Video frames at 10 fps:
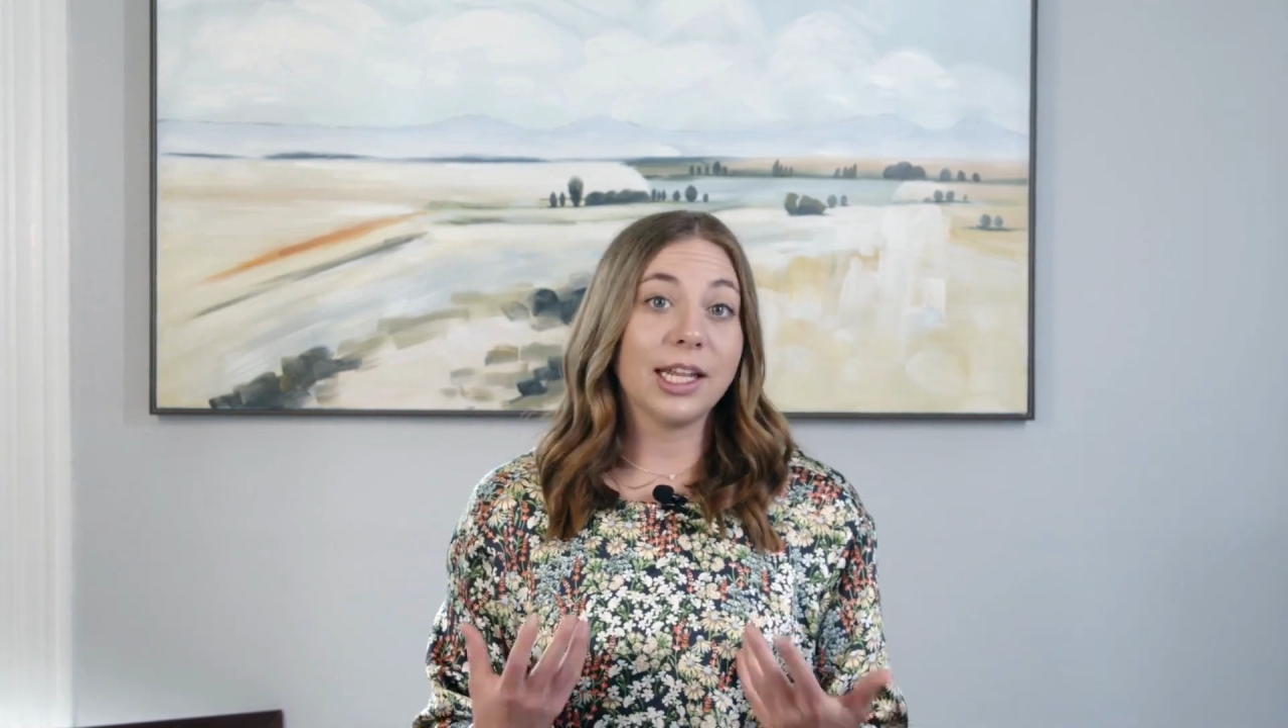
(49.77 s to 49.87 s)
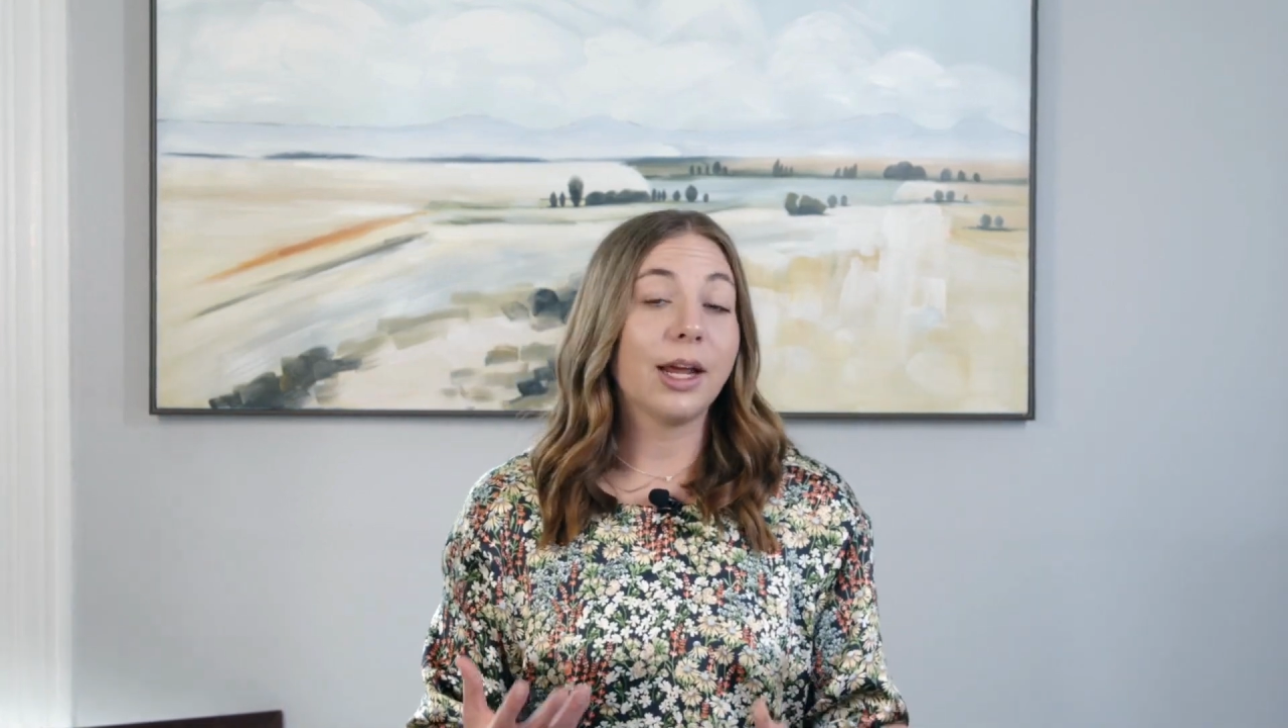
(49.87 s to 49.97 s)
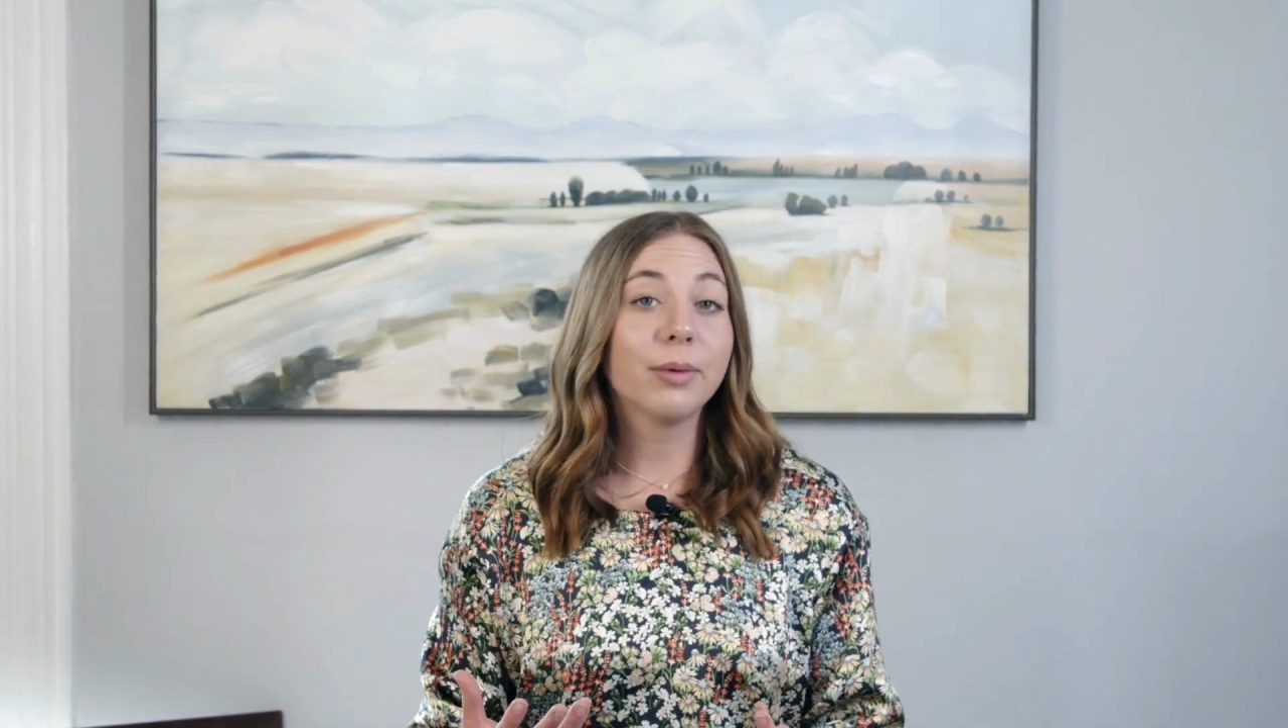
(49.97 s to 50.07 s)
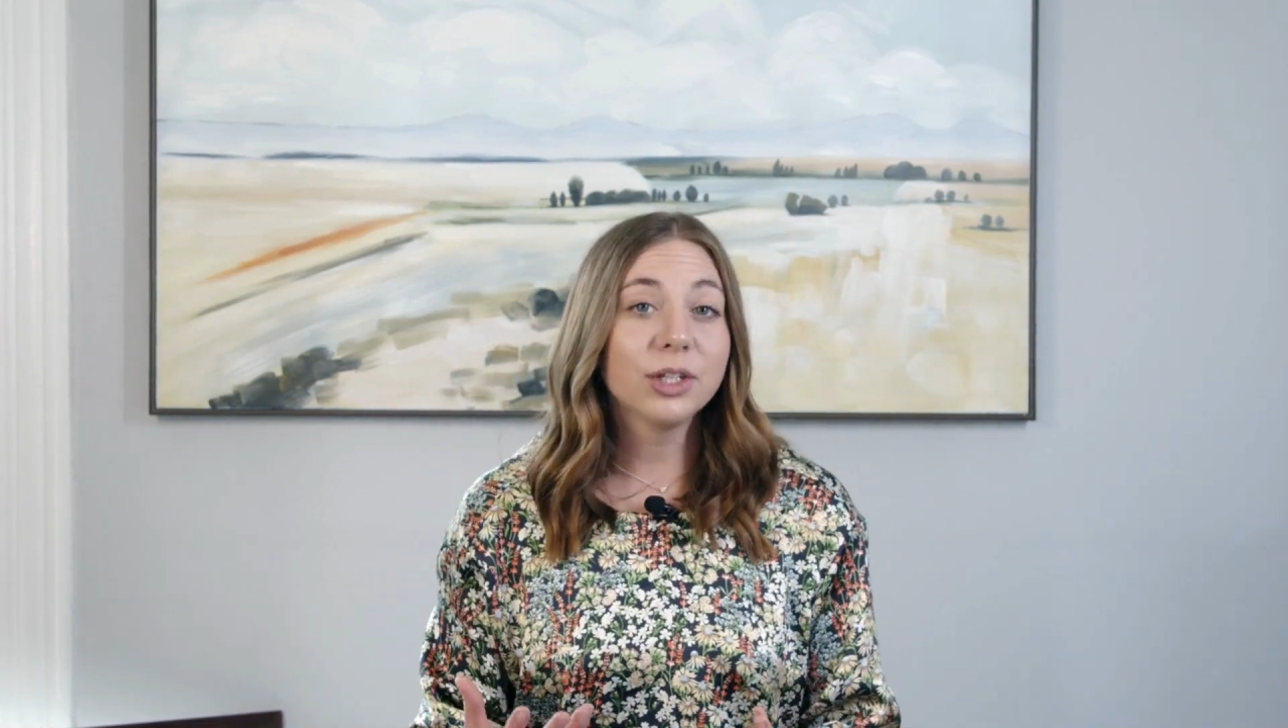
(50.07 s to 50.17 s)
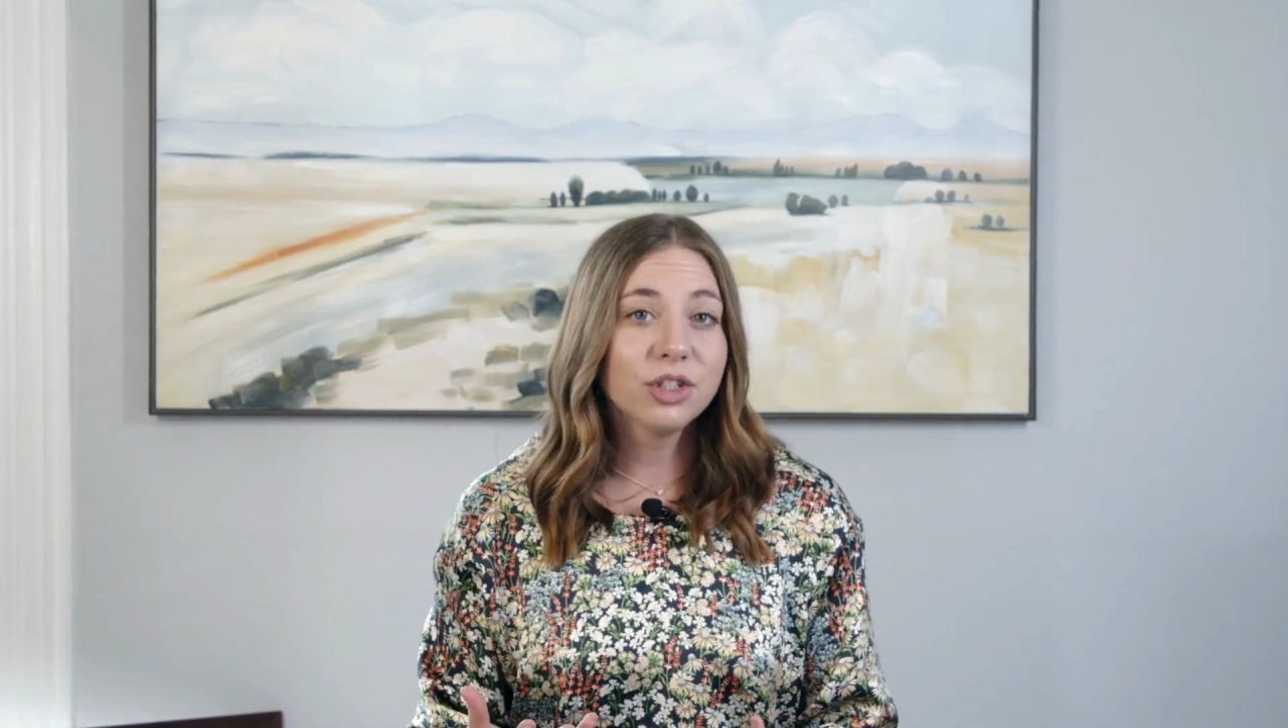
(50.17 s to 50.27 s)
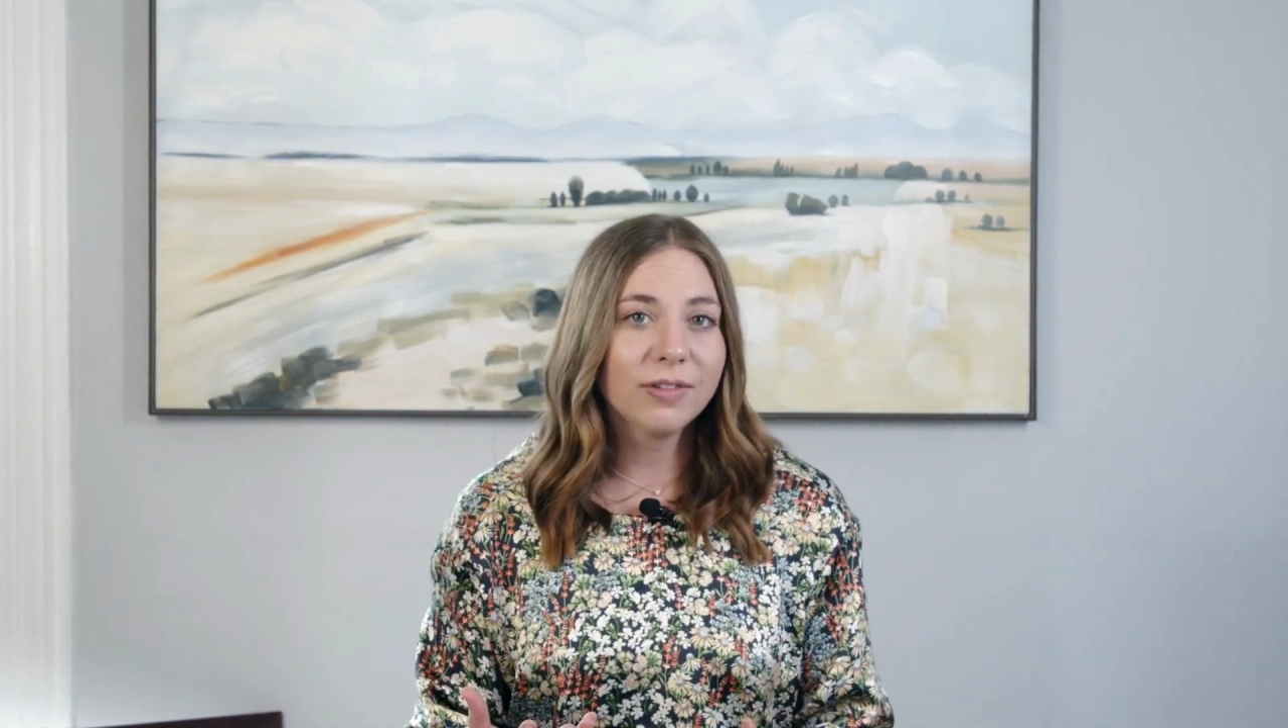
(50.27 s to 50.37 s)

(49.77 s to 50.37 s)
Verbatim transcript: language